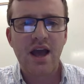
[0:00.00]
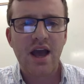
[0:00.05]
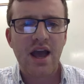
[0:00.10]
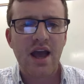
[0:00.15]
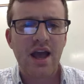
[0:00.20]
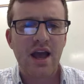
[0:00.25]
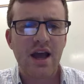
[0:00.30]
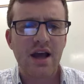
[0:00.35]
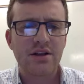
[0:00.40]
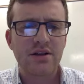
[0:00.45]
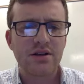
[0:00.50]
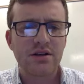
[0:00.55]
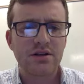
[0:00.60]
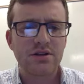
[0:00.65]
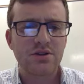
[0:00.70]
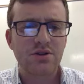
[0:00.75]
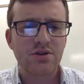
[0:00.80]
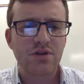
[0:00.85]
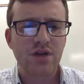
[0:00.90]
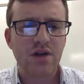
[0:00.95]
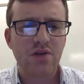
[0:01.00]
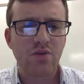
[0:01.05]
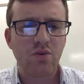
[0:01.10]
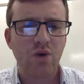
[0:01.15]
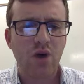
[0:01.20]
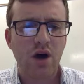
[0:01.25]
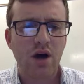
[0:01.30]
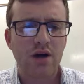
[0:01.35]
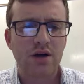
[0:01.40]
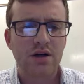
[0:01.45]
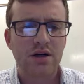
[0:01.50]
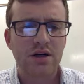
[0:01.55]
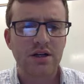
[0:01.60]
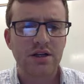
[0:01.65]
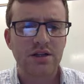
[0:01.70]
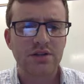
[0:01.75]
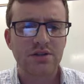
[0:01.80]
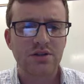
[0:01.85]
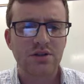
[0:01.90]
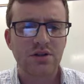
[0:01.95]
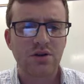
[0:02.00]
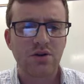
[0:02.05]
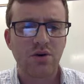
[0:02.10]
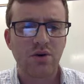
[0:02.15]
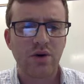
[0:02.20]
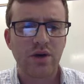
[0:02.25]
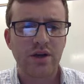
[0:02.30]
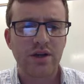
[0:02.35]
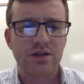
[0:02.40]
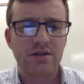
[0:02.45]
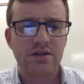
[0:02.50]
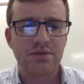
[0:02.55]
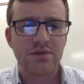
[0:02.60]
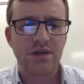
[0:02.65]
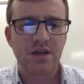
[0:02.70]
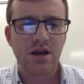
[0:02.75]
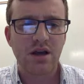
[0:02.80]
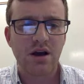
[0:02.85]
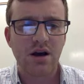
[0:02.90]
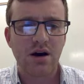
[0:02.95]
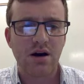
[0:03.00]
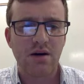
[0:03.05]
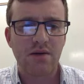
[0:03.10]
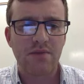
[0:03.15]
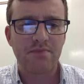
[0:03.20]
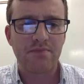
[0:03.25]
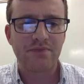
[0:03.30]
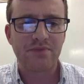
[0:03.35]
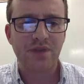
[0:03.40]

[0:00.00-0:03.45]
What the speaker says: And so then water is going to become